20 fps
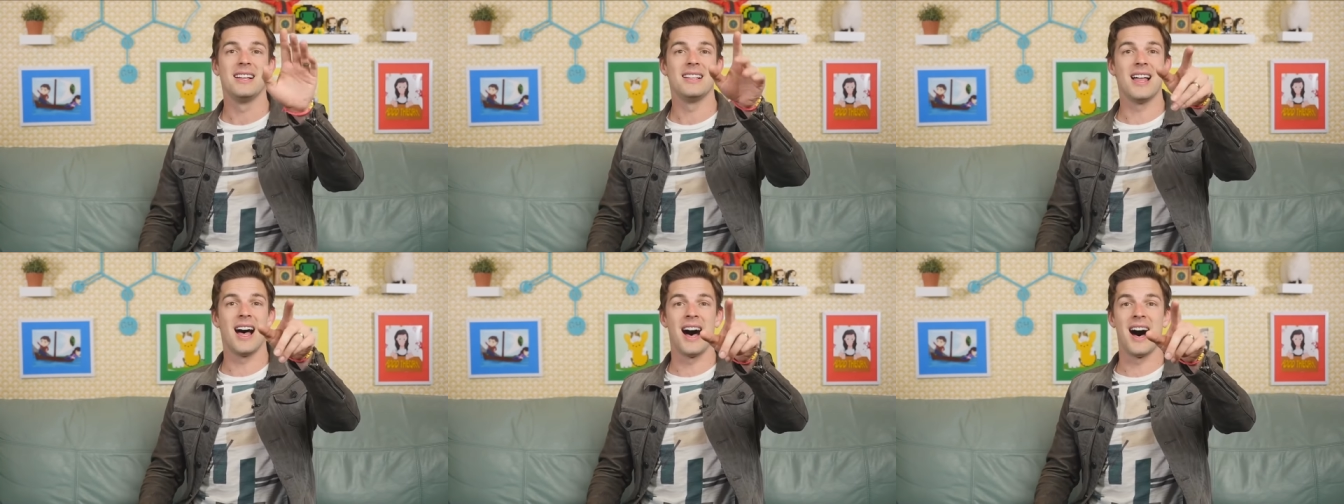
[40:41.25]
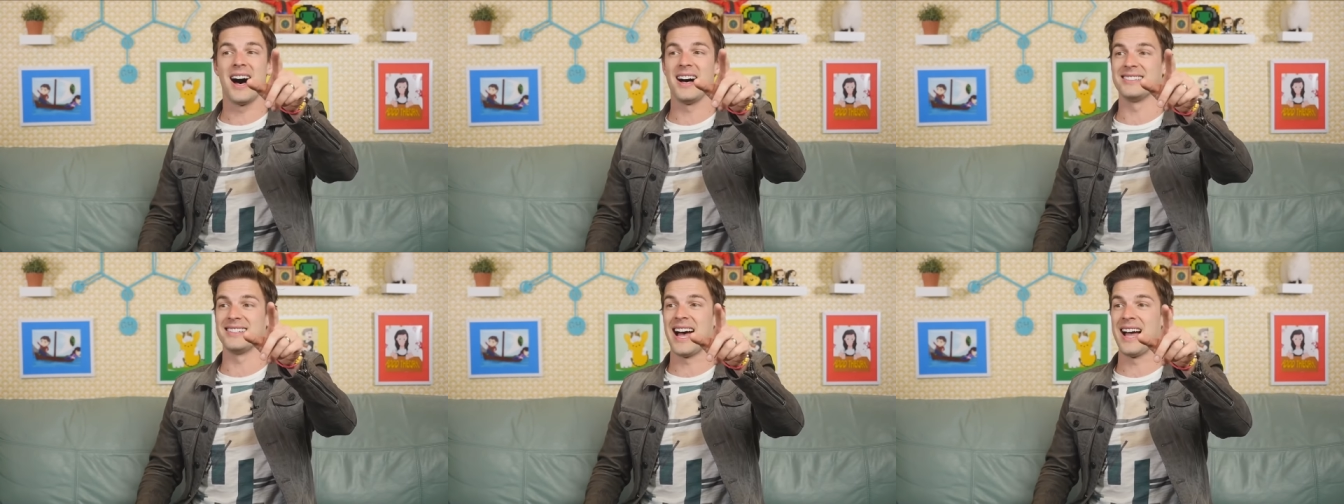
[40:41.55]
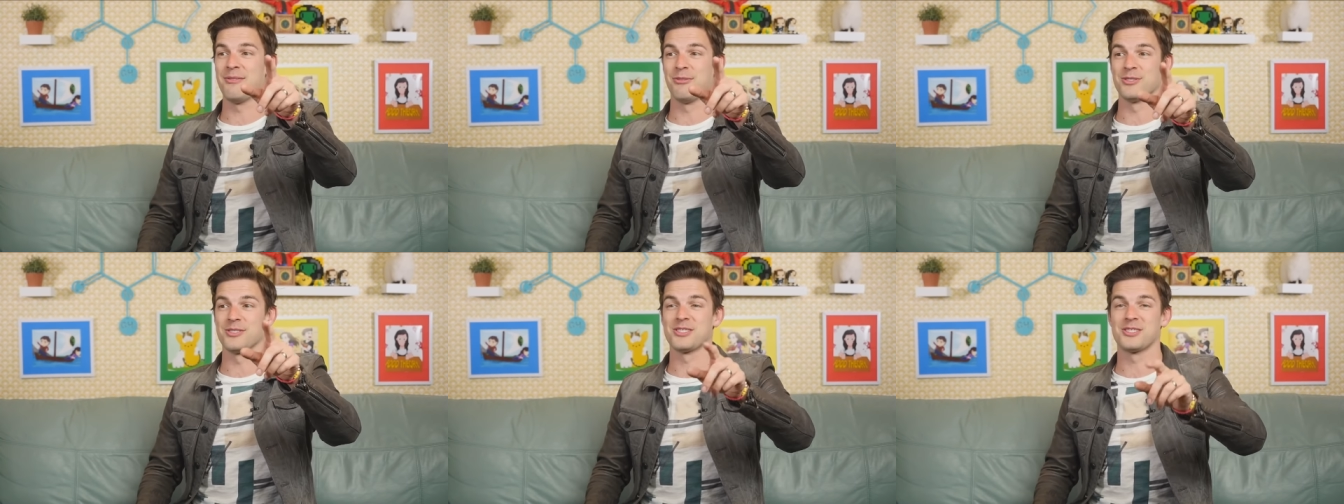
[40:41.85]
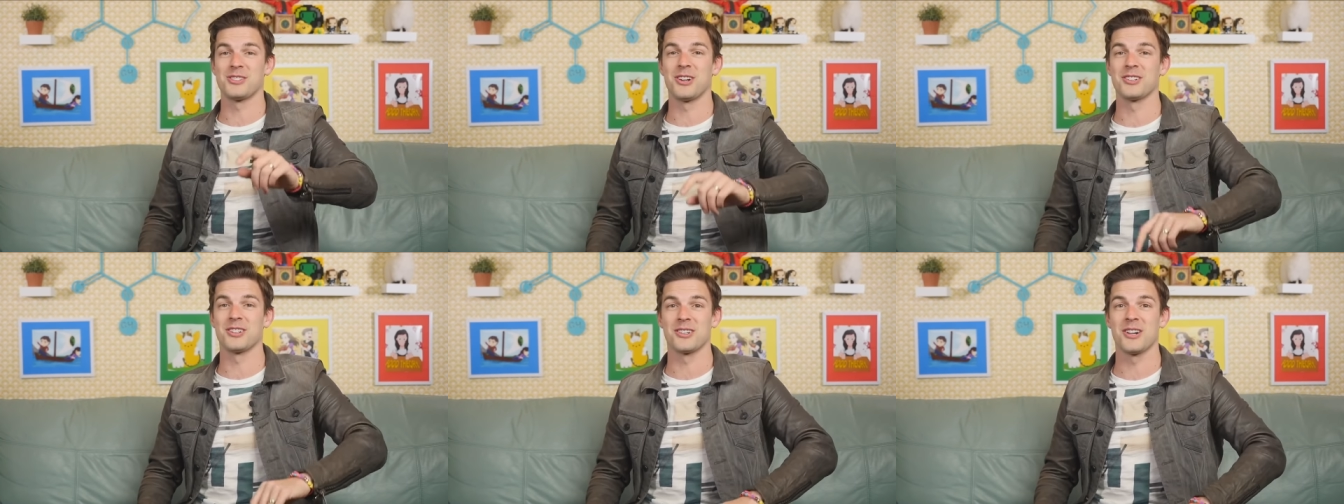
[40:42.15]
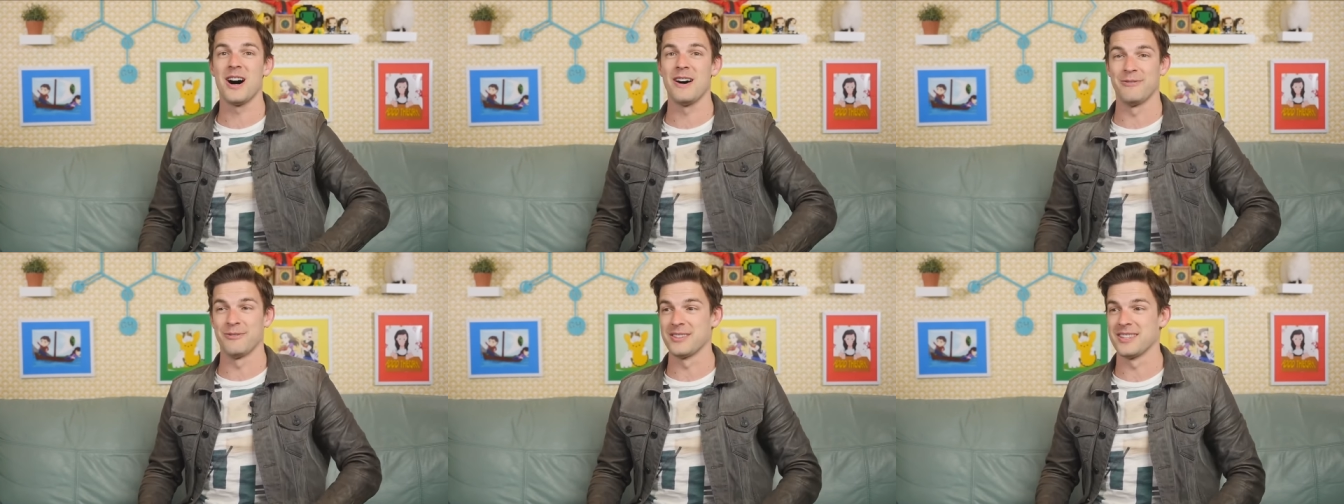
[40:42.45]
uh, I will start it
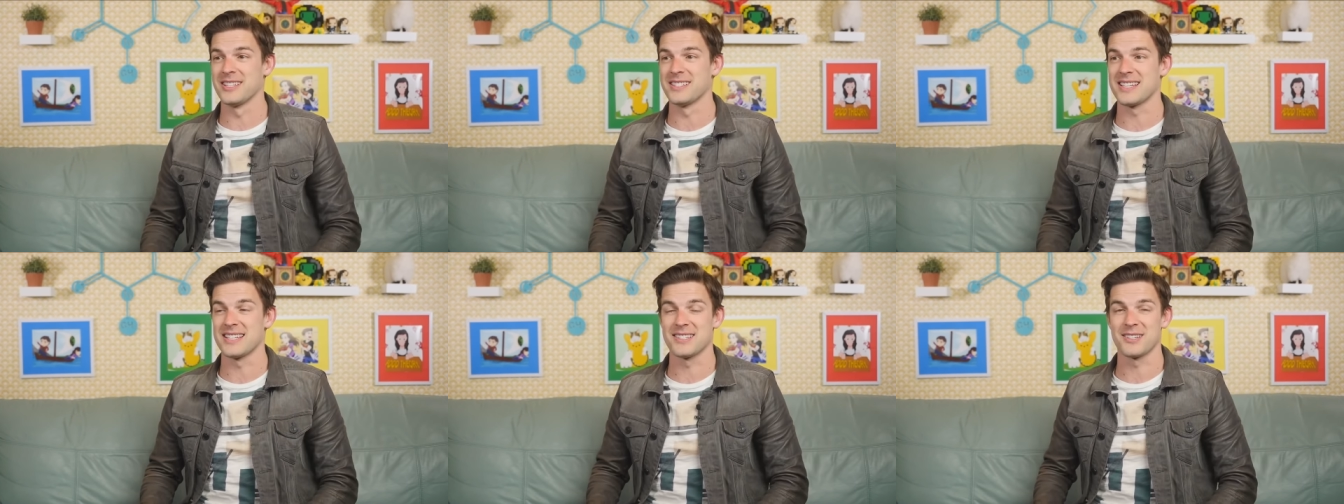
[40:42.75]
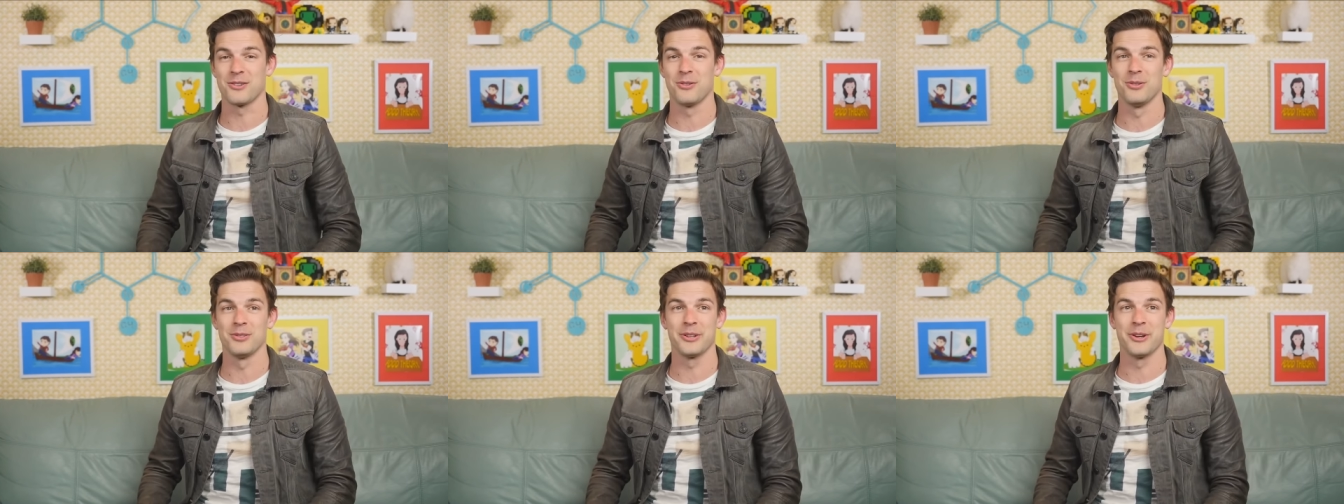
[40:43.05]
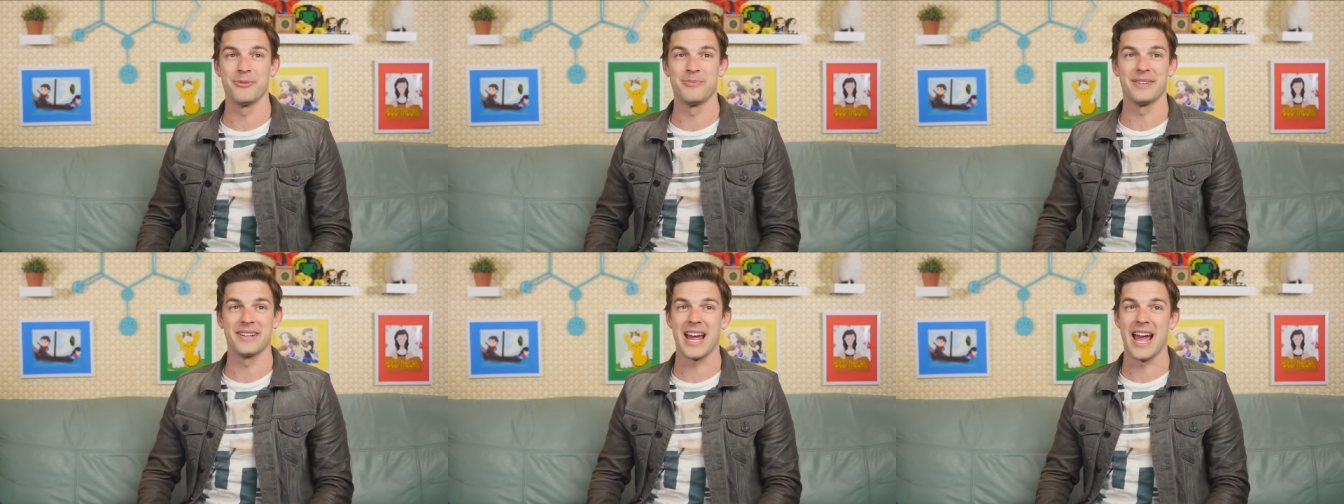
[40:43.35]
off with this as a cold open.